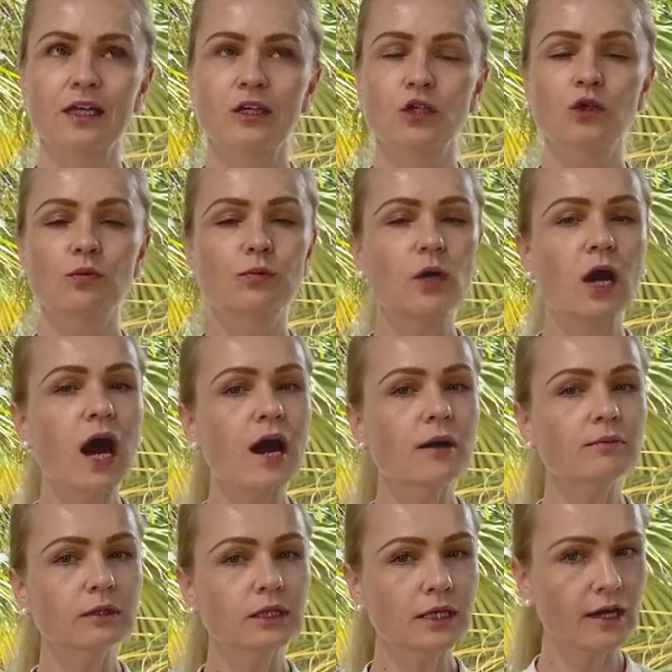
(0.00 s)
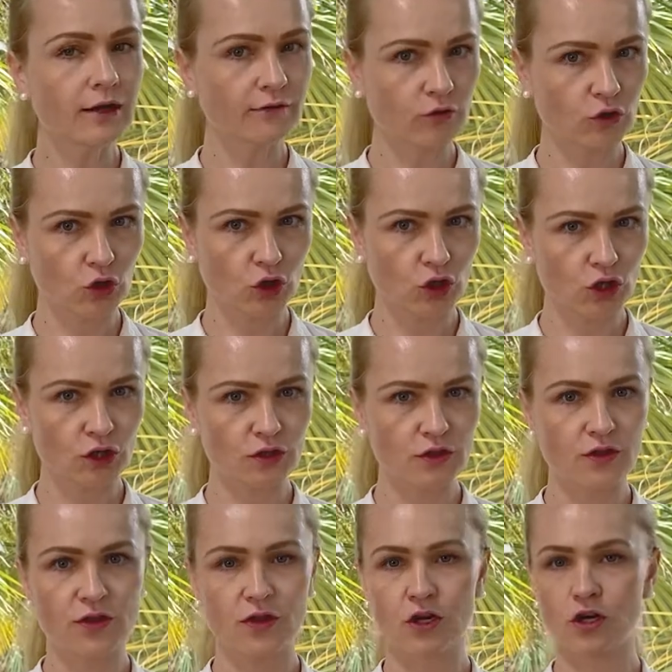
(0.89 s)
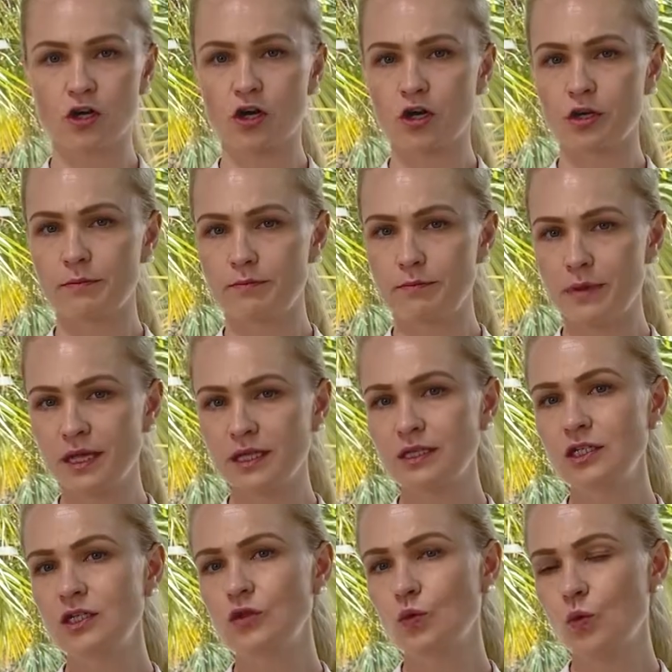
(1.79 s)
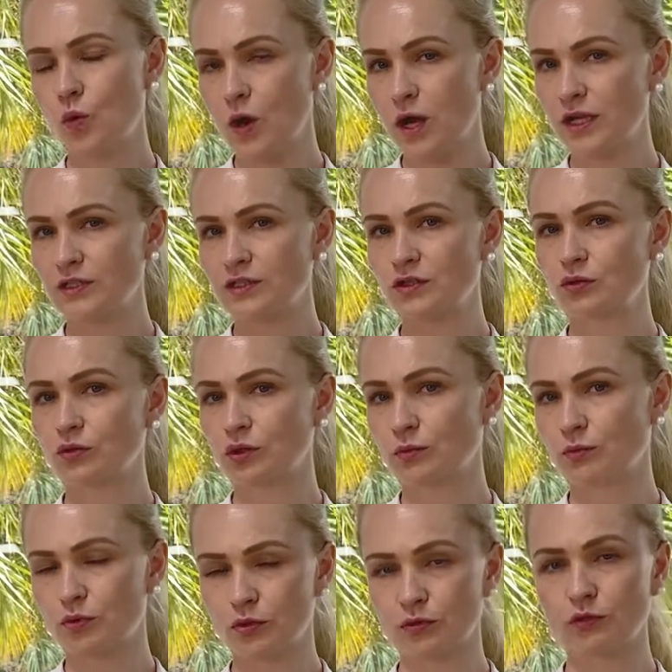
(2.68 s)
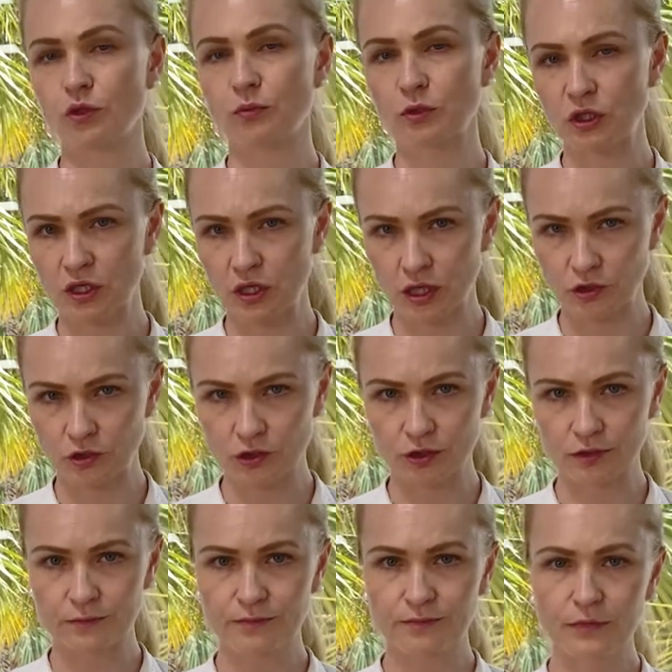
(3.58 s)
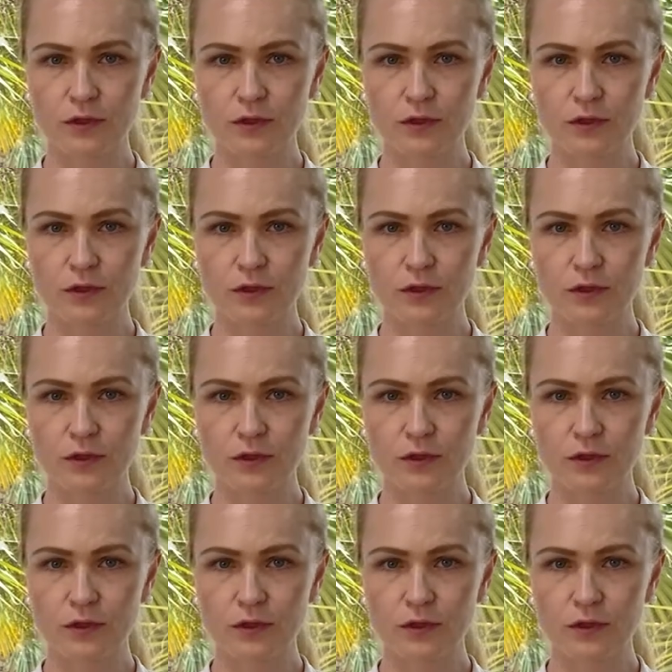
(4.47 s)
You probably have heard there are many ways to improve communication.